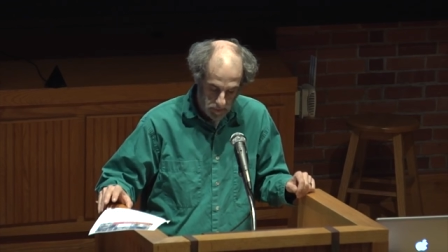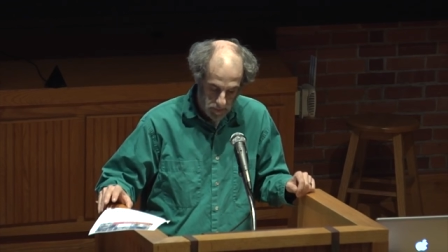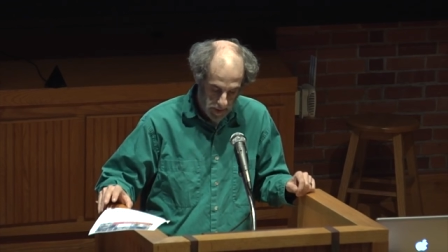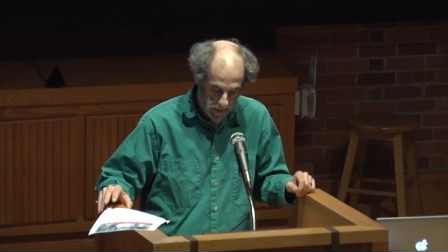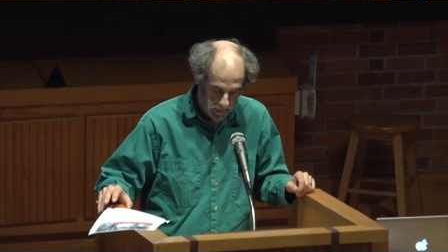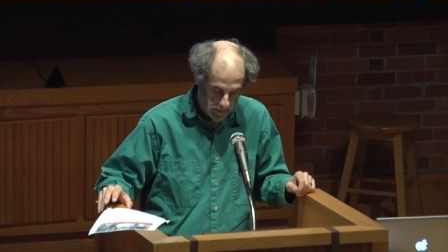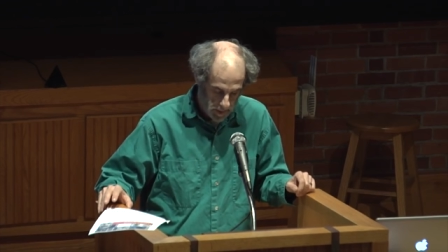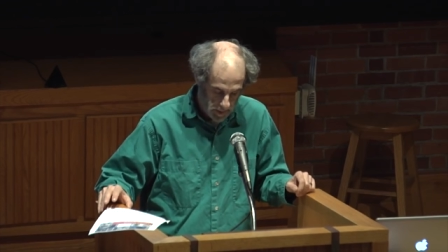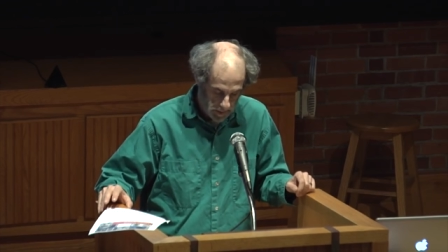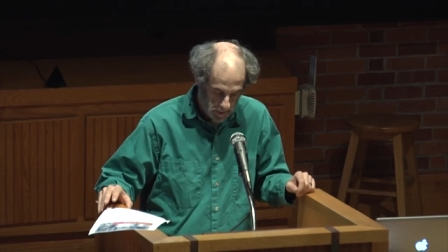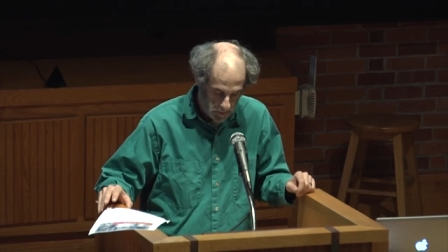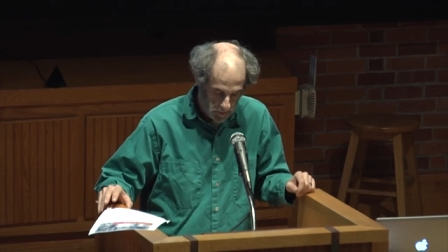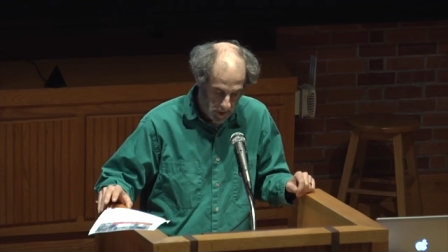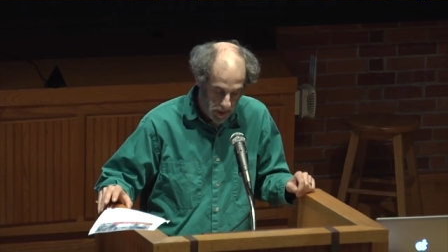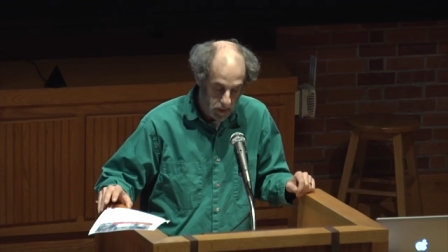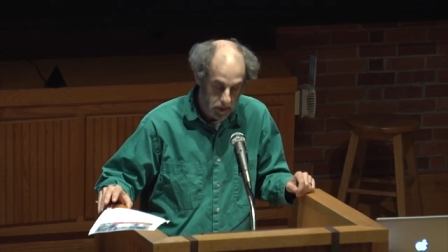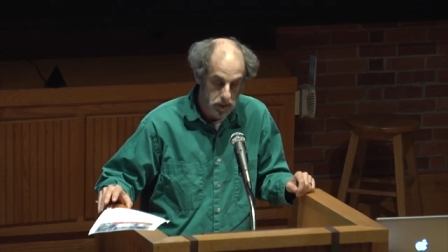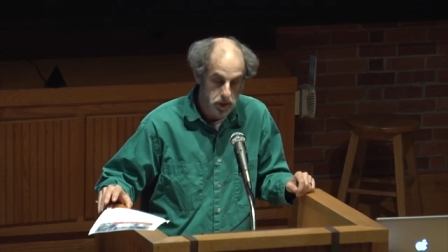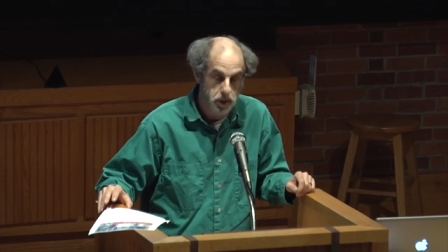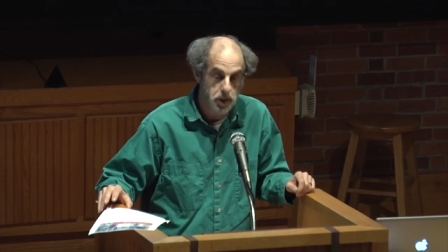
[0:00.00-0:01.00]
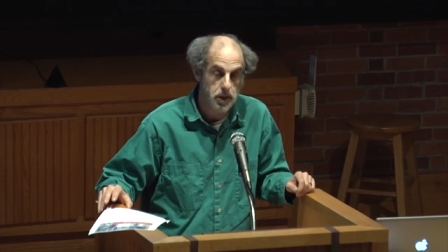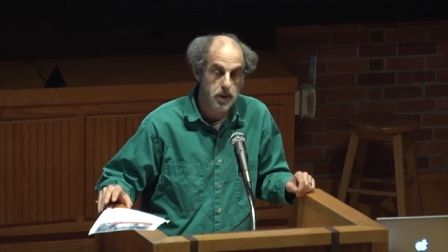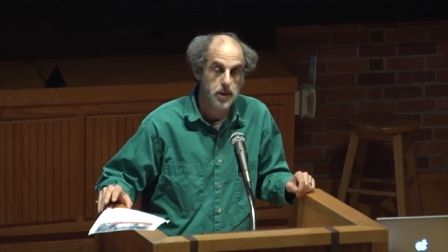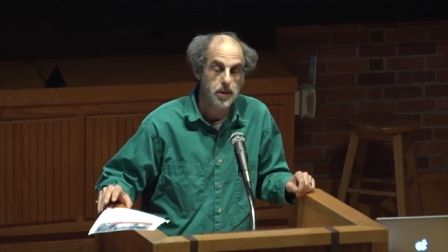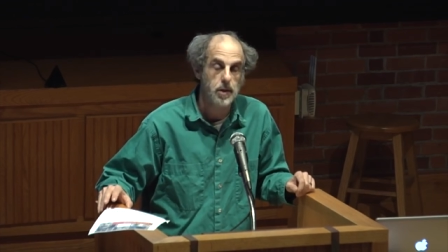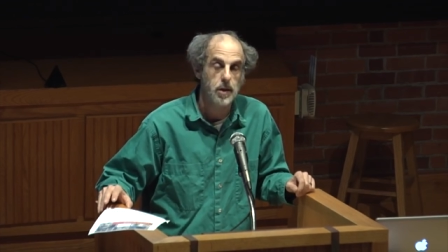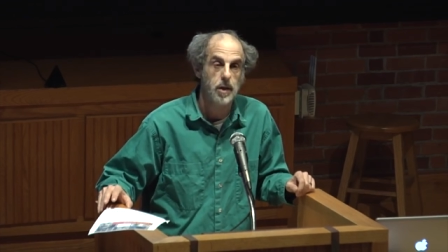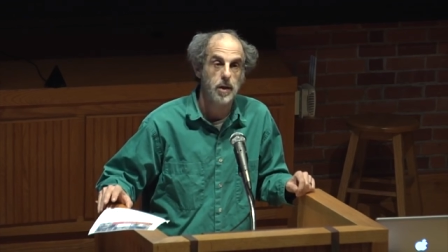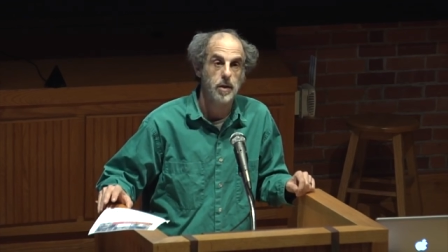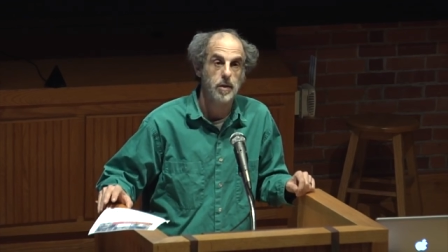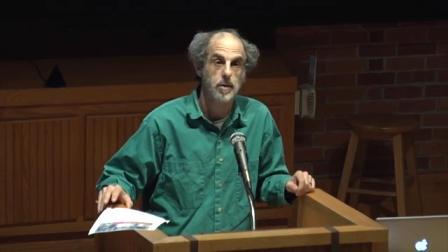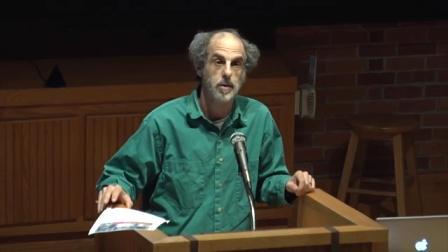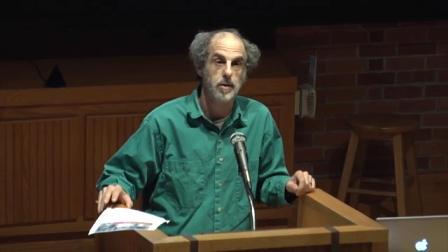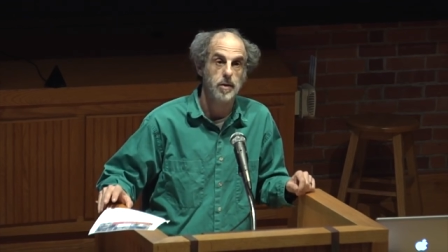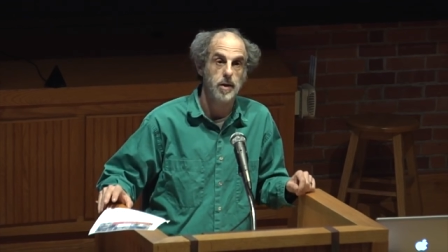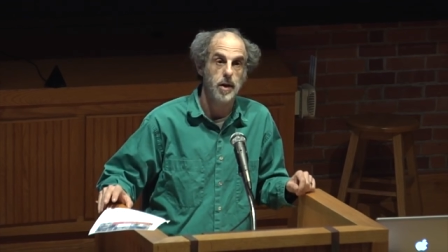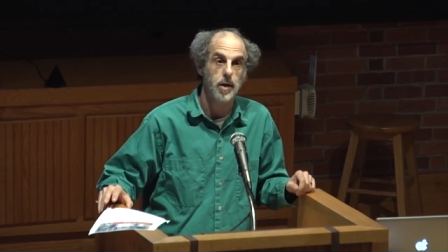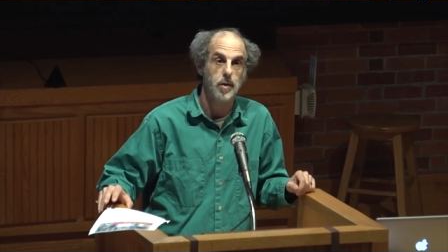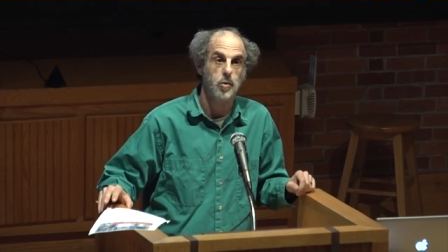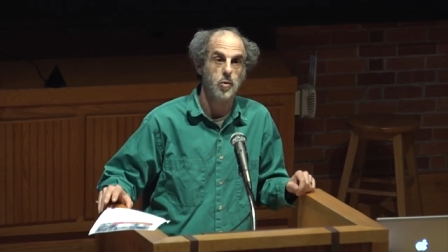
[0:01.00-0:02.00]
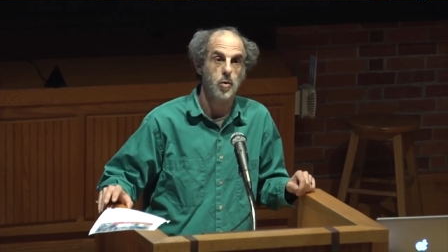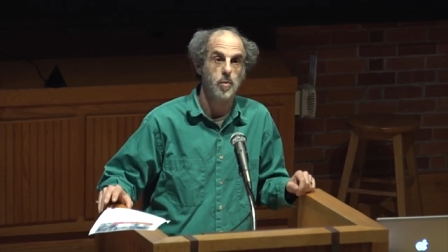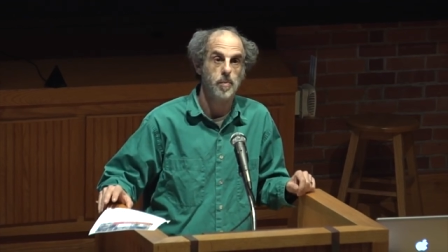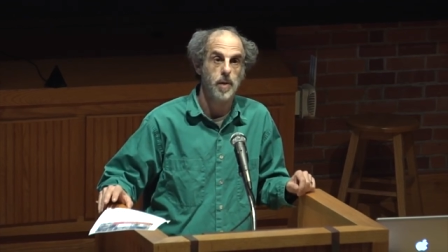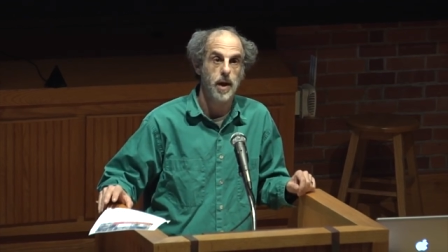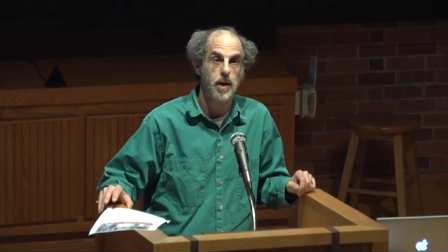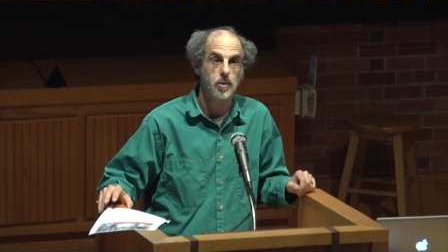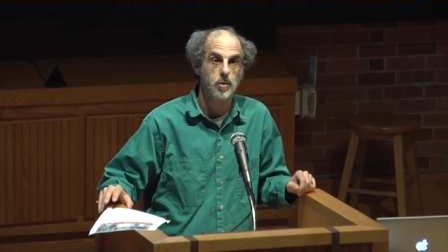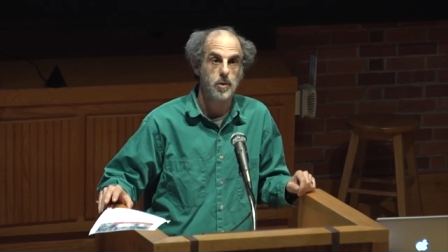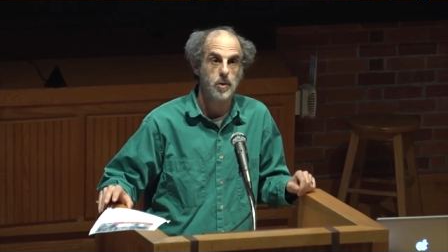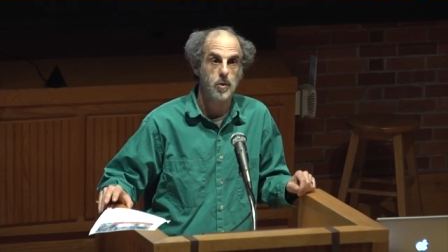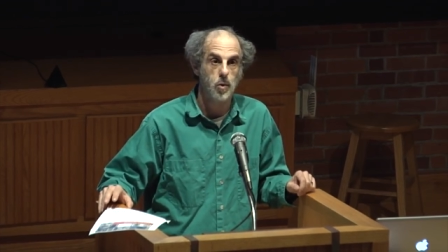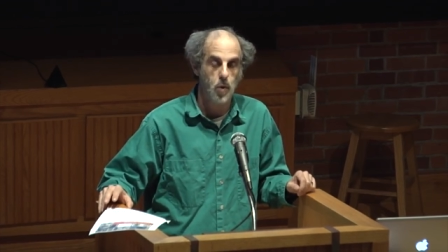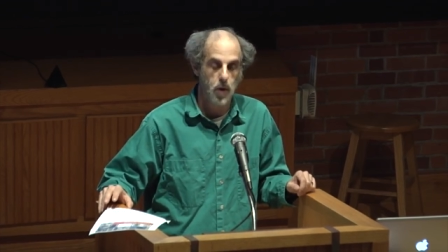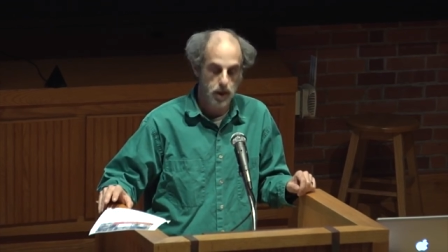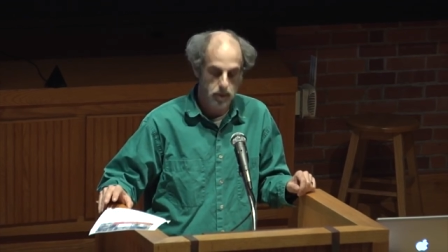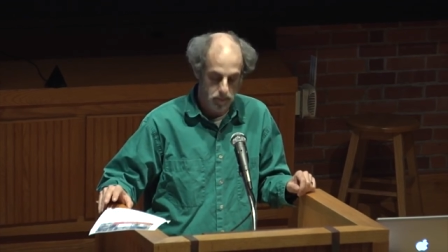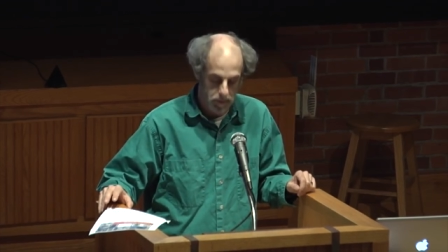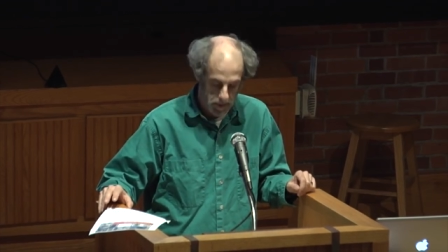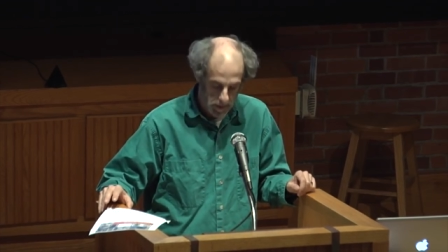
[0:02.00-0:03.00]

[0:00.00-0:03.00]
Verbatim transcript: about cosmology and the other about quantum